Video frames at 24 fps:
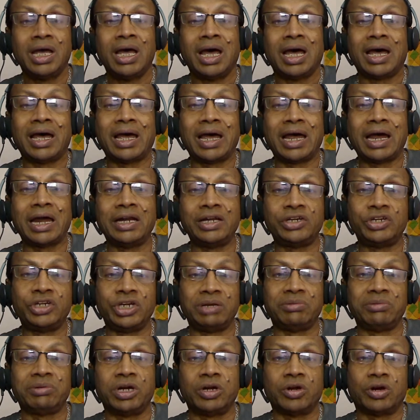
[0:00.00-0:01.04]
at
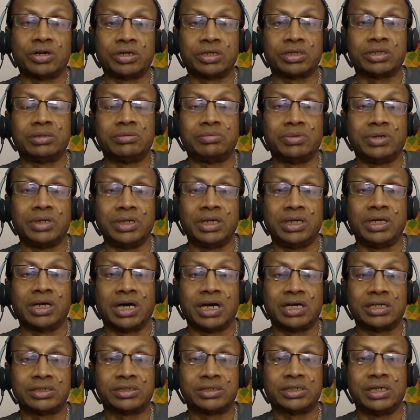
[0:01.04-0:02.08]
gmail.com,
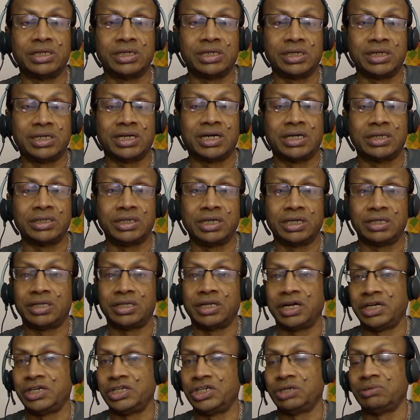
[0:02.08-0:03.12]

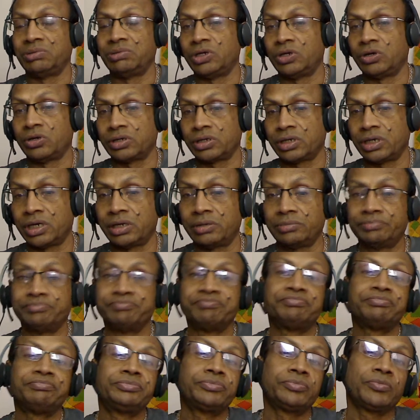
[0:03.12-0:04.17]
drsuntrg@gmail.com.
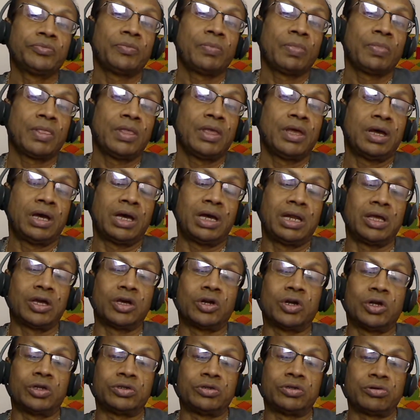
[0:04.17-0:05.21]
And you
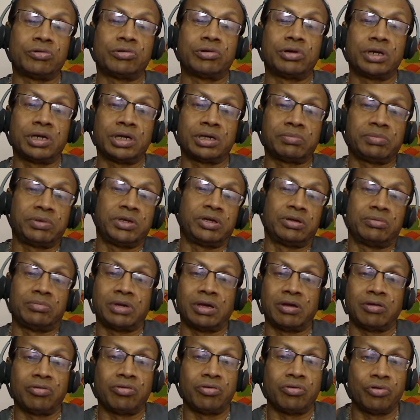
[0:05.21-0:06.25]
can also contact me on
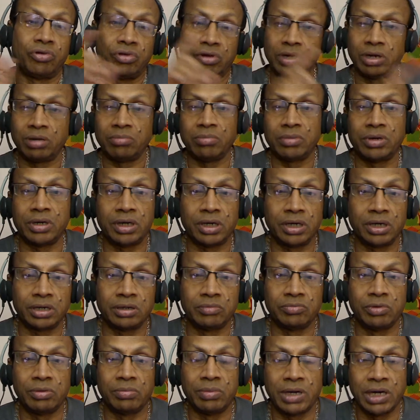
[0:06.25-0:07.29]
my phone number,
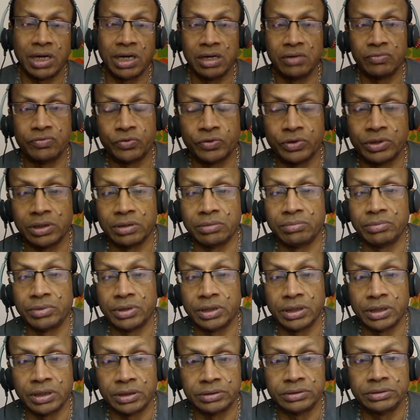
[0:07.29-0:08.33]
mobile phone
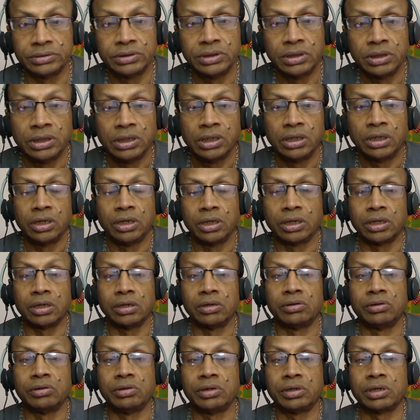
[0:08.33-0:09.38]
number. You can
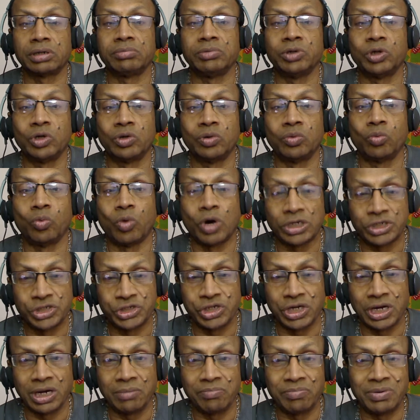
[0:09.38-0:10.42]
contact me on
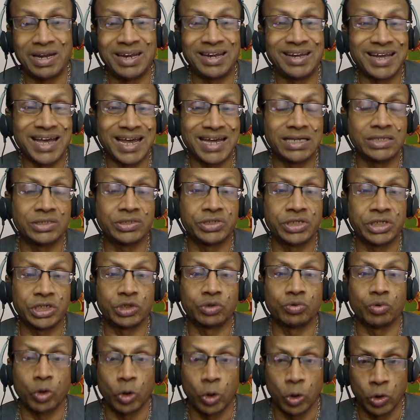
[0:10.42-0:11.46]
WhatsApp at
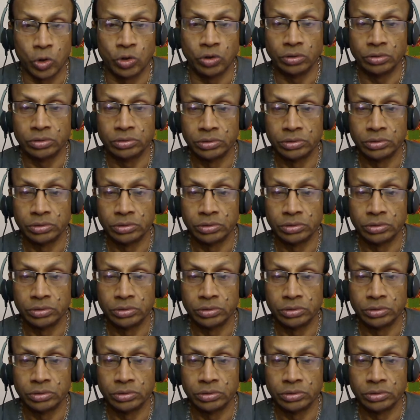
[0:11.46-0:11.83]
964